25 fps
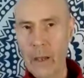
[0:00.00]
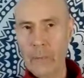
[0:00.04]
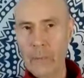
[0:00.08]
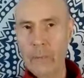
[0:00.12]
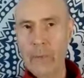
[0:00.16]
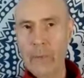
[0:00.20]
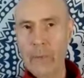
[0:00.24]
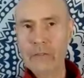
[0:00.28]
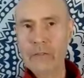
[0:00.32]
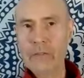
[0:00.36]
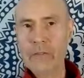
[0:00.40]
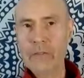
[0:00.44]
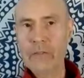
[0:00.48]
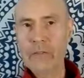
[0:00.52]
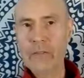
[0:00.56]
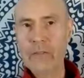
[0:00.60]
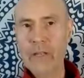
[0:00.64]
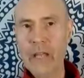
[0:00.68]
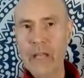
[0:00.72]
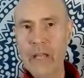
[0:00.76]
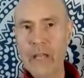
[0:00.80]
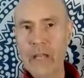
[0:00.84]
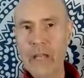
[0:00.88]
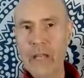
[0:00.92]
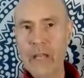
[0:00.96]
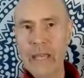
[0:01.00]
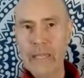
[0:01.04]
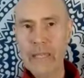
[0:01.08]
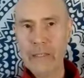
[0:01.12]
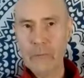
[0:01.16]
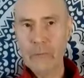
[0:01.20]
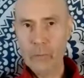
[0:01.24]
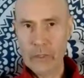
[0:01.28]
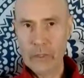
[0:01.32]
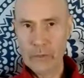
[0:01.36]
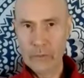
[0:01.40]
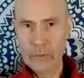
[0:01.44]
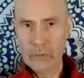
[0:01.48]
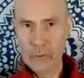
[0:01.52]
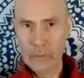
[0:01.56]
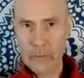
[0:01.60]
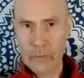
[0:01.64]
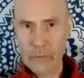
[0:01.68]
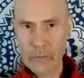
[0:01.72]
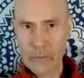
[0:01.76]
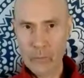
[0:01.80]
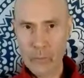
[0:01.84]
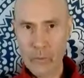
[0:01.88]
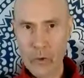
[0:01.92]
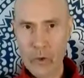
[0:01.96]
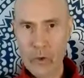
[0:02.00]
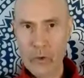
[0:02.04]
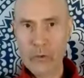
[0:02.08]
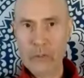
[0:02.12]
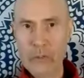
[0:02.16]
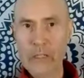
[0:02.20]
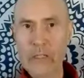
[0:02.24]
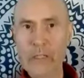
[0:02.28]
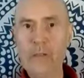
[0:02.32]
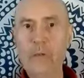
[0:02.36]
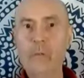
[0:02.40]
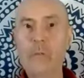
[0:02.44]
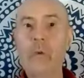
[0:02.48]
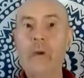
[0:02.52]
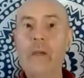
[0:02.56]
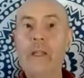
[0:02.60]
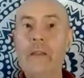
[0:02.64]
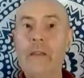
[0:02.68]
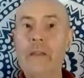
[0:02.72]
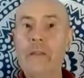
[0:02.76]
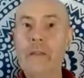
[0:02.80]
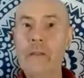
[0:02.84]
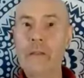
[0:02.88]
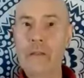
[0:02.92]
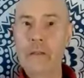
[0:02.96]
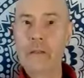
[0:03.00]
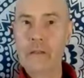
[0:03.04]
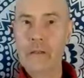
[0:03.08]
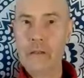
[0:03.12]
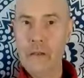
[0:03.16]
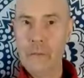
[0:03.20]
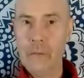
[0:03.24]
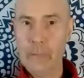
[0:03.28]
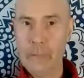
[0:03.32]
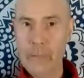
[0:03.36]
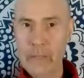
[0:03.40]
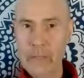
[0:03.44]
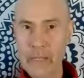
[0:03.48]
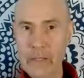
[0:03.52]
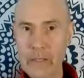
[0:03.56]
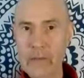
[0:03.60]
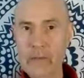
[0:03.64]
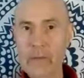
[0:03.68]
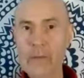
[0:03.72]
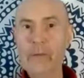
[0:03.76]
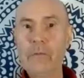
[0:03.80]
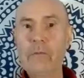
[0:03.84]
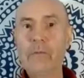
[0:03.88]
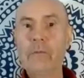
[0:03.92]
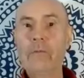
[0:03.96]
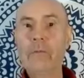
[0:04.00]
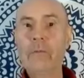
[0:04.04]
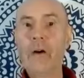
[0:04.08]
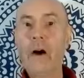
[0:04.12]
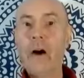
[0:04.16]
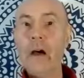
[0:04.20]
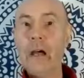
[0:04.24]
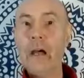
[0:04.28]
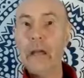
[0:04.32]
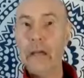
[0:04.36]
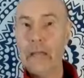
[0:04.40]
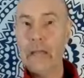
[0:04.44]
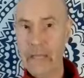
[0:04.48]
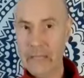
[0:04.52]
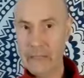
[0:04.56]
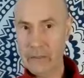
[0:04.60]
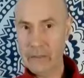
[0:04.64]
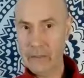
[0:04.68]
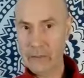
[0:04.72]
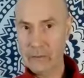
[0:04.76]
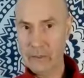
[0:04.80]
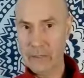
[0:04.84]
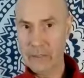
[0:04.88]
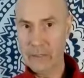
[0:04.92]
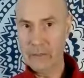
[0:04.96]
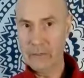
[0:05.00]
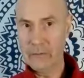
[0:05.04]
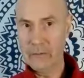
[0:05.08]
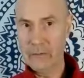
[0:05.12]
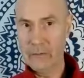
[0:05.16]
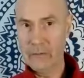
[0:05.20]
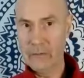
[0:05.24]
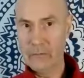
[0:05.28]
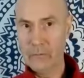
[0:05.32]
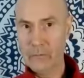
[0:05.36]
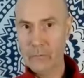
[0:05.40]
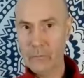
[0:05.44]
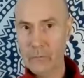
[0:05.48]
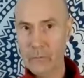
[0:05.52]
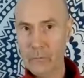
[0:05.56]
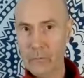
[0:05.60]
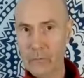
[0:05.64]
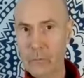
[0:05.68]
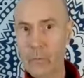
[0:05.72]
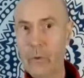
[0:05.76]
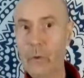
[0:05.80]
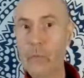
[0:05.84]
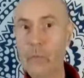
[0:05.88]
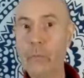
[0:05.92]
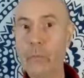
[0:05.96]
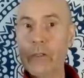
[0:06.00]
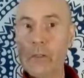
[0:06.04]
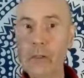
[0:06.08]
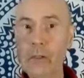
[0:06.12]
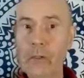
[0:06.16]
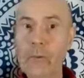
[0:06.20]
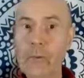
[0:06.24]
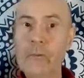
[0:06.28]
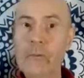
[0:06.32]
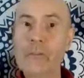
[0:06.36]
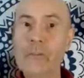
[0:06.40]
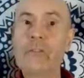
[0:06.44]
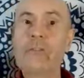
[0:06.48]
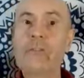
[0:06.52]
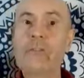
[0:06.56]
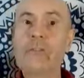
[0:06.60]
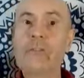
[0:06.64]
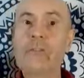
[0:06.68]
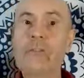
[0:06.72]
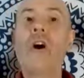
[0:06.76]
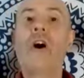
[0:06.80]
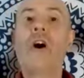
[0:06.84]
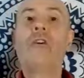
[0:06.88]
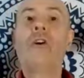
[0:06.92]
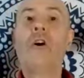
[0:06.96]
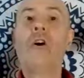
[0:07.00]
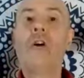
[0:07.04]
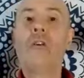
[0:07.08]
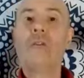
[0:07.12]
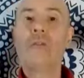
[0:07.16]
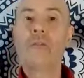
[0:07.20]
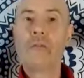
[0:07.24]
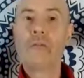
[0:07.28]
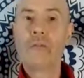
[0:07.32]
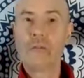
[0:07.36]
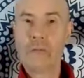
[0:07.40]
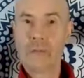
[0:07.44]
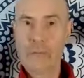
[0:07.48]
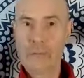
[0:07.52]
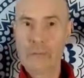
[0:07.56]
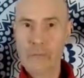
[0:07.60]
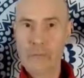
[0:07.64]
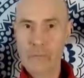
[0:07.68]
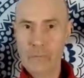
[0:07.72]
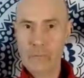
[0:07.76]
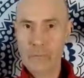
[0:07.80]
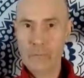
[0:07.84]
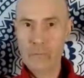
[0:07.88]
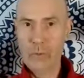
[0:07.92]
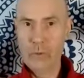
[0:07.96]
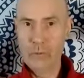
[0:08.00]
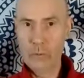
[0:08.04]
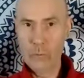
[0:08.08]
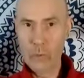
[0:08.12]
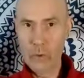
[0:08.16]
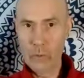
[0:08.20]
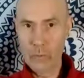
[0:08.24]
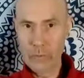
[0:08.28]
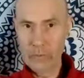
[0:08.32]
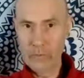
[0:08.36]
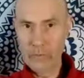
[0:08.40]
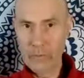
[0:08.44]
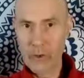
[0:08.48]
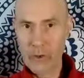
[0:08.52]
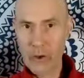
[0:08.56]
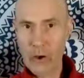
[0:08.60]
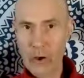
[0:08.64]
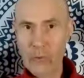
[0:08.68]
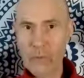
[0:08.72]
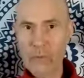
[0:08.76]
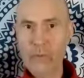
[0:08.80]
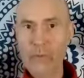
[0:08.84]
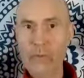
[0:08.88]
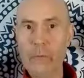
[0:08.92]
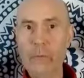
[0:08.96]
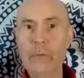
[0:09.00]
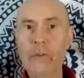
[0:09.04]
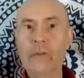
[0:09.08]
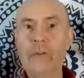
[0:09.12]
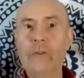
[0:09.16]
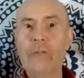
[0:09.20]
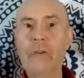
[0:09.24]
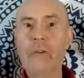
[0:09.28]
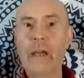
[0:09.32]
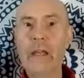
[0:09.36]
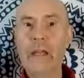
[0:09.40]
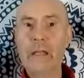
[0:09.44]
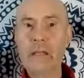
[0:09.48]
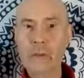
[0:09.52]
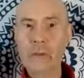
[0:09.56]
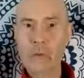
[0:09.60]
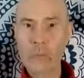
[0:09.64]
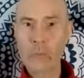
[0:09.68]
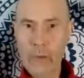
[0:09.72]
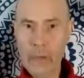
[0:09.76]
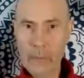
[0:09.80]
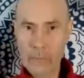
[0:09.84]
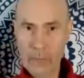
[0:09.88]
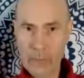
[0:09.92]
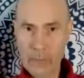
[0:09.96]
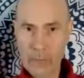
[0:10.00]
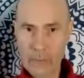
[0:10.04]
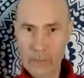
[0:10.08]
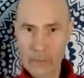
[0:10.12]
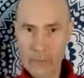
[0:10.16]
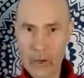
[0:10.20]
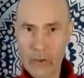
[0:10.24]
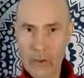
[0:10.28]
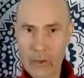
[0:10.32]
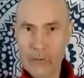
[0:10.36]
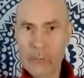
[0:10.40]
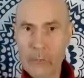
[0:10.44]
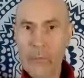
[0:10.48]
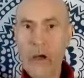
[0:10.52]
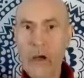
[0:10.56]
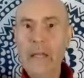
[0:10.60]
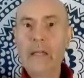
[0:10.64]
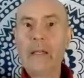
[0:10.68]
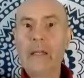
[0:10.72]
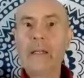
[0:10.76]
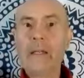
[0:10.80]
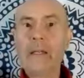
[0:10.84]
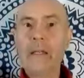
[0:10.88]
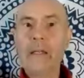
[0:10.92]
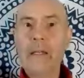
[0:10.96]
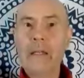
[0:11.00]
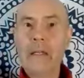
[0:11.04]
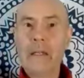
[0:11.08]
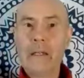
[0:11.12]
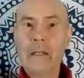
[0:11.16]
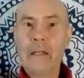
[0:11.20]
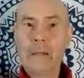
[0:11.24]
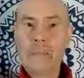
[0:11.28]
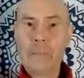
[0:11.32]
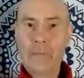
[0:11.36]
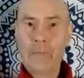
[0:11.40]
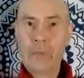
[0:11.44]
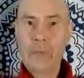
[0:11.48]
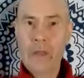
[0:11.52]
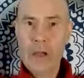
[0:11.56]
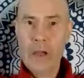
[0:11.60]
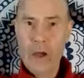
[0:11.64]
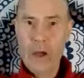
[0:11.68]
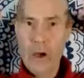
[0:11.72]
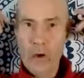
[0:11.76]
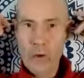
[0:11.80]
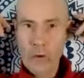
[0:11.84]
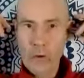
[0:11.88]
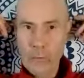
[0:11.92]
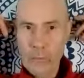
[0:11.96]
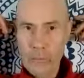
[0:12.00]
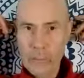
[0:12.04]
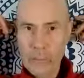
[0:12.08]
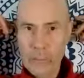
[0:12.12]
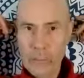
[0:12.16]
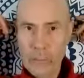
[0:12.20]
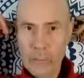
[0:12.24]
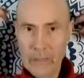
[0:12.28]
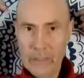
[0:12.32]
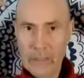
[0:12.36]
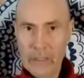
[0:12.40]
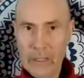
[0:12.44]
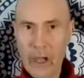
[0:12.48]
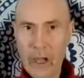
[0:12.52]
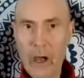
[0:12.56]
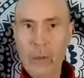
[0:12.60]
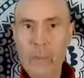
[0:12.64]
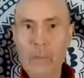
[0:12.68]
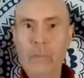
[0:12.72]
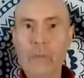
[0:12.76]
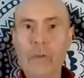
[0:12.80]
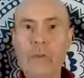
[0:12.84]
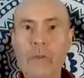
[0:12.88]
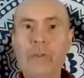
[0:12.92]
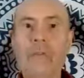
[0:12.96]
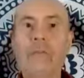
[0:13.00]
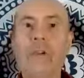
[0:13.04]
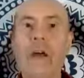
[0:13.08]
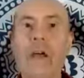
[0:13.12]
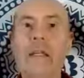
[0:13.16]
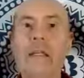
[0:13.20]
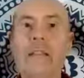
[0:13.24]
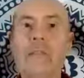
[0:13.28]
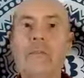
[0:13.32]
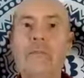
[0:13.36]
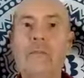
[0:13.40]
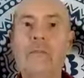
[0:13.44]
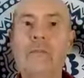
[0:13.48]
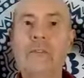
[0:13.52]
But today we're going to be working with a bit the fire energy. Well, we're going to start off with what we've learned from the cranial webinars by opening up the cranial